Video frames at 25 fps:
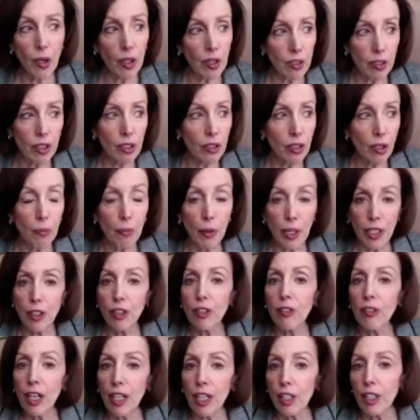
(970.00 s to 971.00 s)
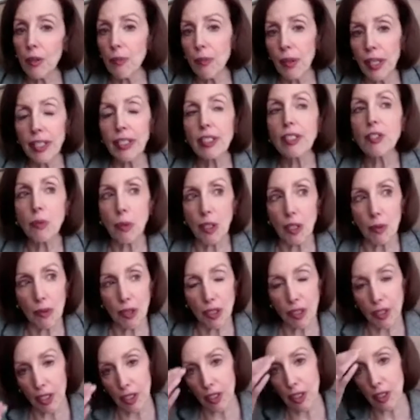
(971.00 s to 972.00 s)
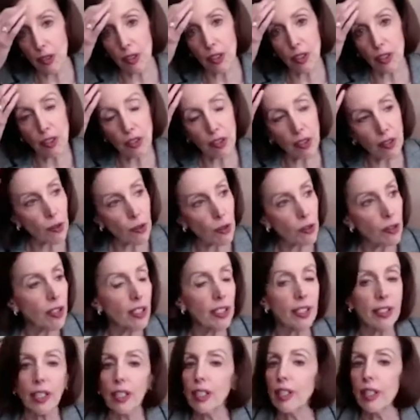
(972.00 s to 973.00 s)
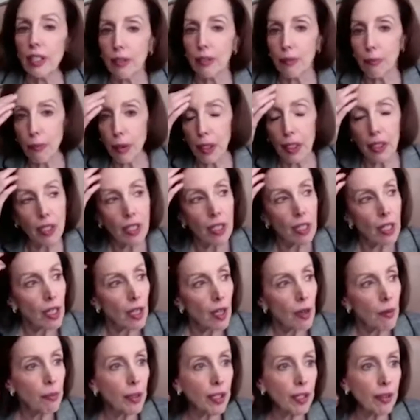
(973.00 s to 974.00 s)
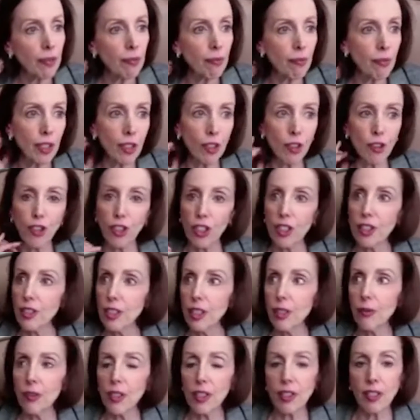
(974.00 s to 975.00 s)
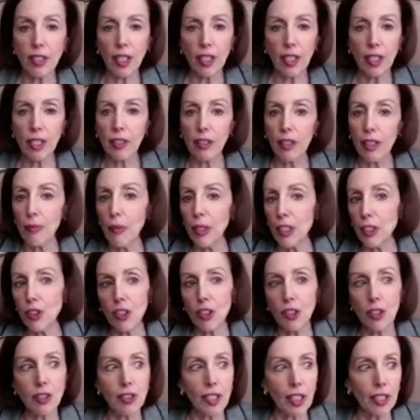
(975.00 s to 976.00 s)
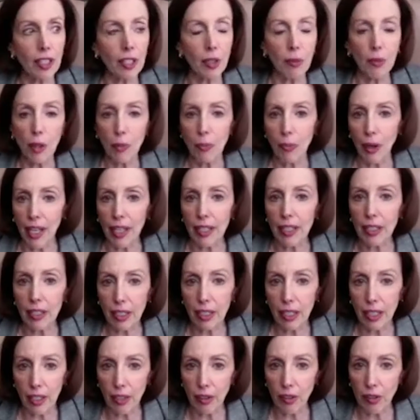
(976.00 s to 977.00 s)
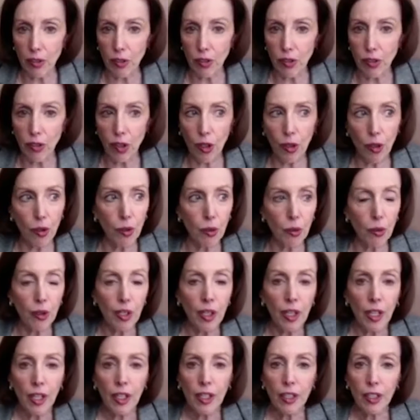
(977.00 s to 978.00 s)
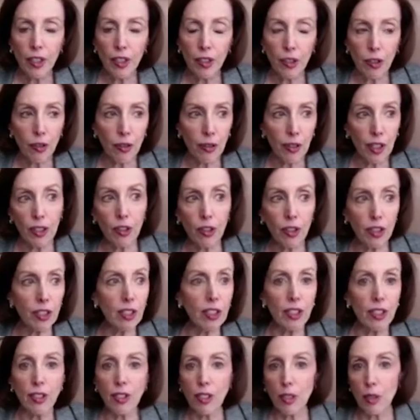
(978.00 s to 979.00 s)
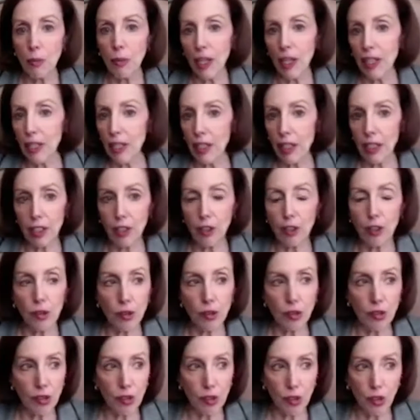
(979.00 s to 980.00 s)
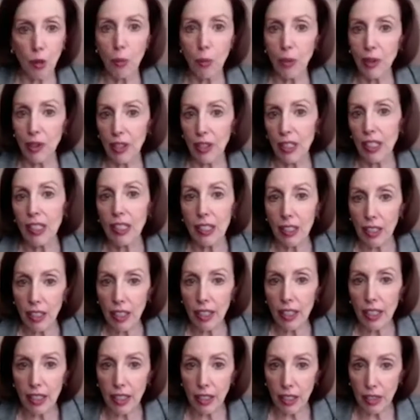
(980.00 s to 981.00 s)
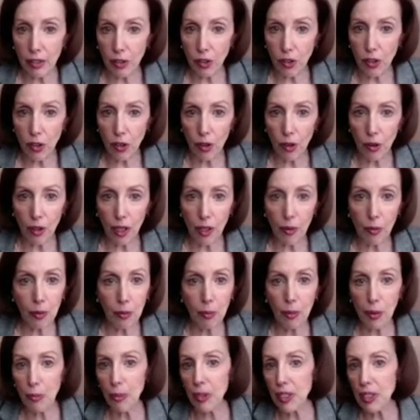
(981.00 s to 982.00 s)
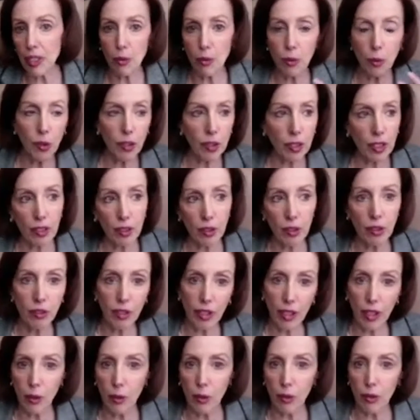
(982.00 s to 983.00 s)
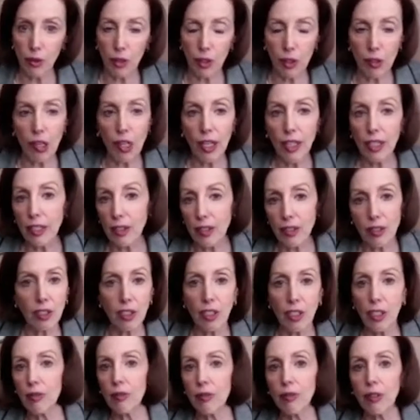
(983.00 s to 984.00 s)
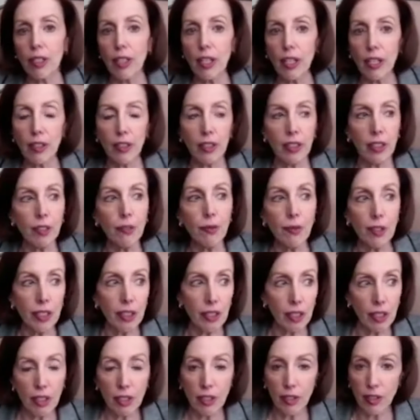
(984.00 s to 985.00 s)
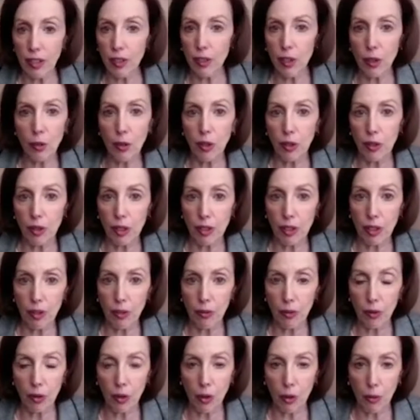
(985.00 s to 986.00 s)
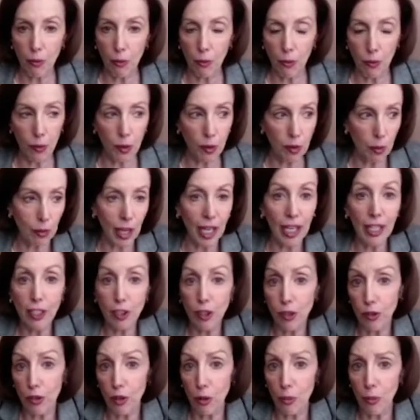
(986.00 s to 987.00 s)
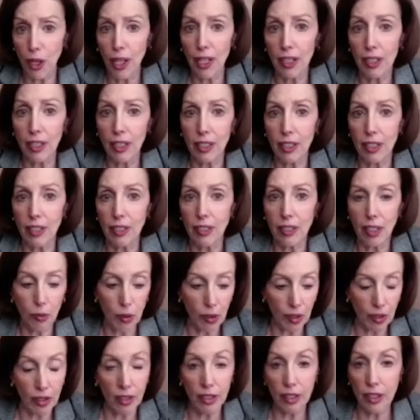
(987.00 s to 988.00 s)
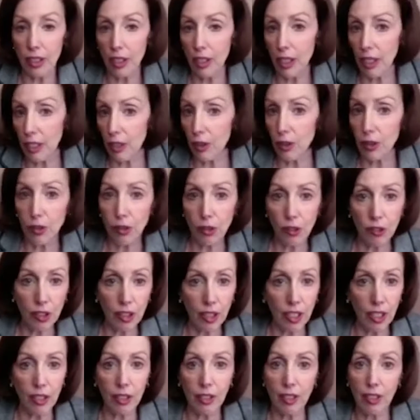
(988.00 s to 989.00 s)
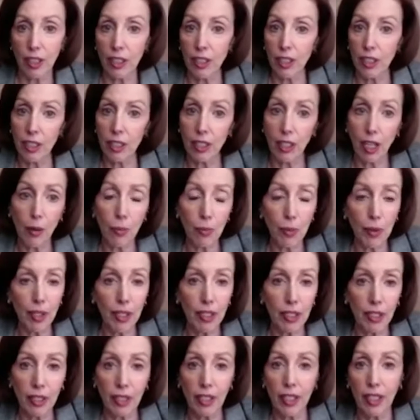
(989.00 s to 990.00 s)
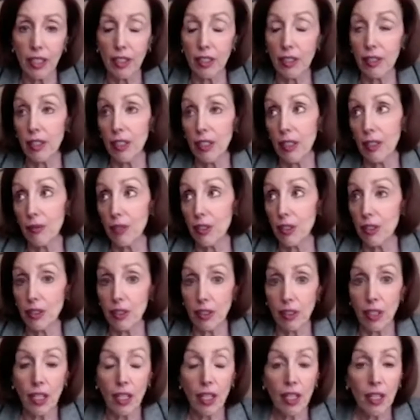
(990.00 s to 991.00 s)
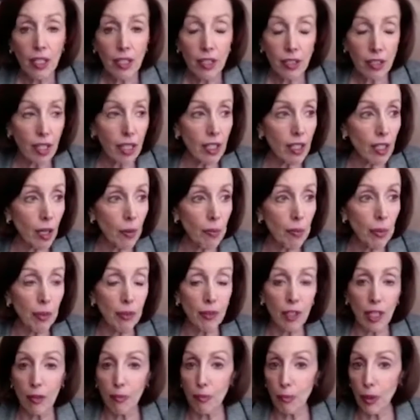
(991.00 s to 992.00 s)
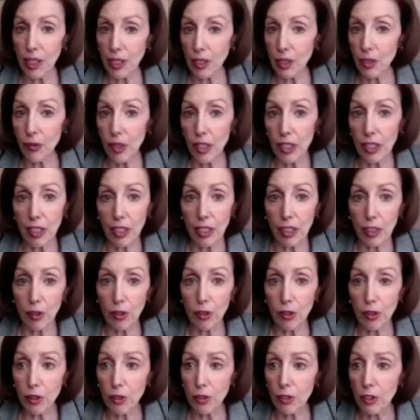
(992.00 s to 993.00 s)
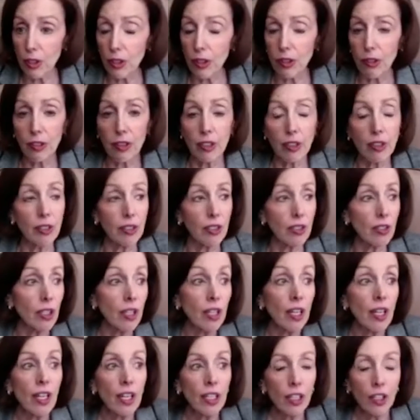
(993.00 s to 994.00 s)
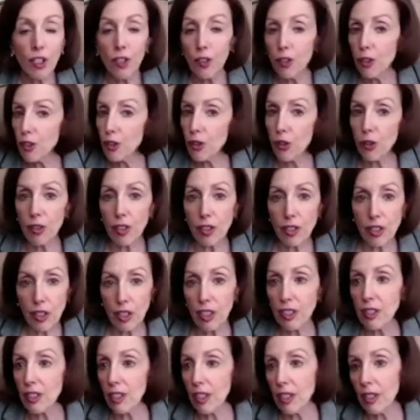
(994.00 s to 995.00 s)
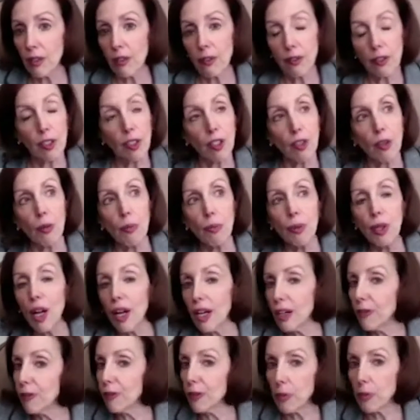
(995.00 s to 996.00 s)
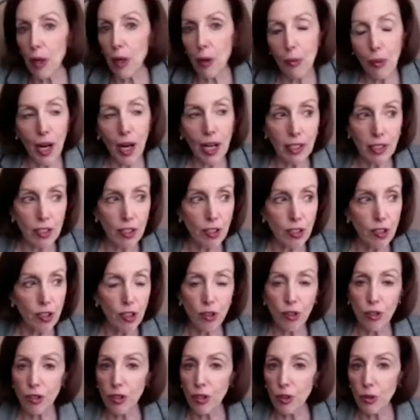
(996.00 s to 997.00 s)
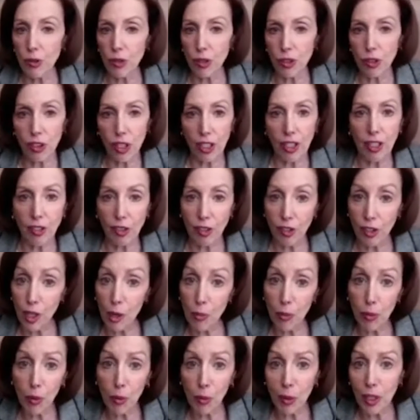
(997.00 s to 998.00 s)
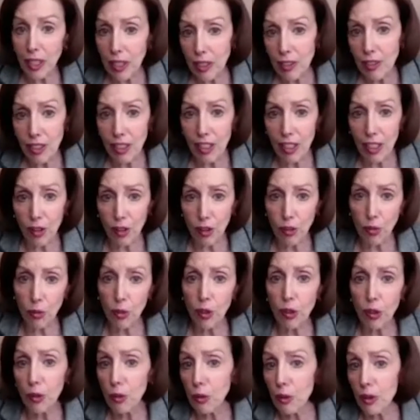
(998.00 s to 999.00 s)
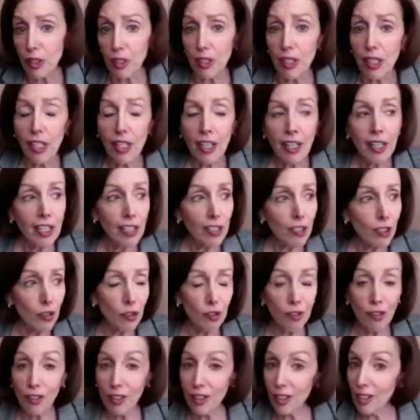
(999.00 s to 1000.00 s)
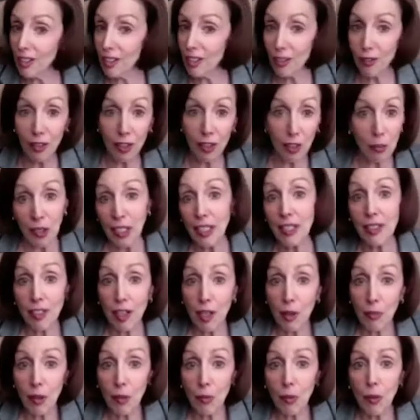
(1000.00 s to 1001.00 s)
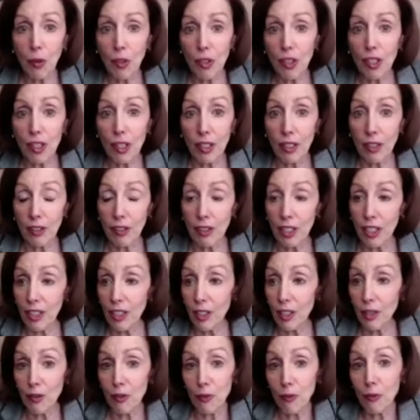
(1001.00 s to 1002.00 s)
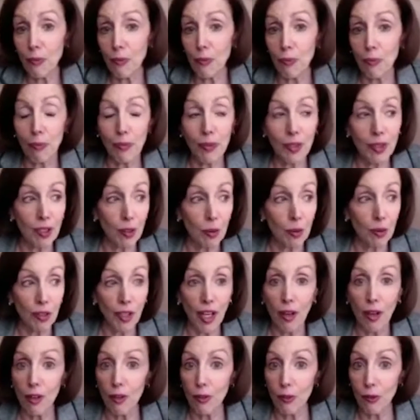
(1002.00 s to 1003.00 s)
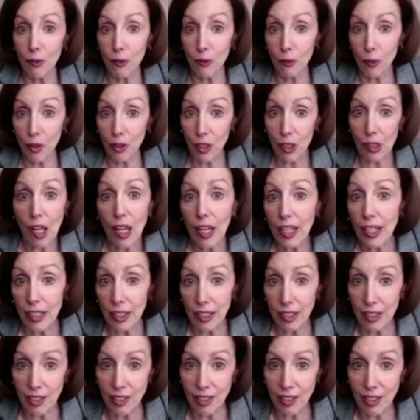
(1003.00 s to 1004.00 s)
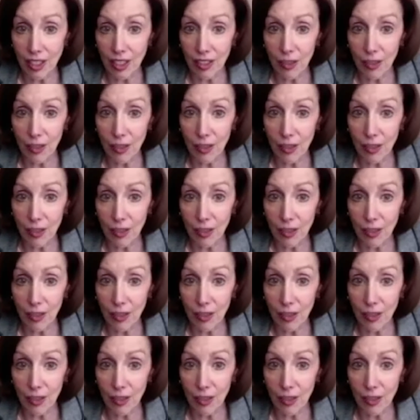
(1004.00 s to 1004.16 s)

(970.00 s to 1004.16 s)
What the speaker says: Well, you know, but you're not going to make as many mistakes because I've already done it. But you know, just even I mentioned setting up the bank account. So, you know, thank goodness the bank I use is open late at night. So I would be busy working all day with the clients, and then I'd run out in the evening, and I'd sit there with the manager of the bank, and I'd say, well, I need an IOLTA account and I need an operating account, and I'd just set it up and get Pennsylvania IOLTA clearance. And, you know, there's all these things. I, you know, apply for malpractice insurance, which takes a couple weeks to get through. And, you know, in the meantime, I'm working kind of, you know, with clients.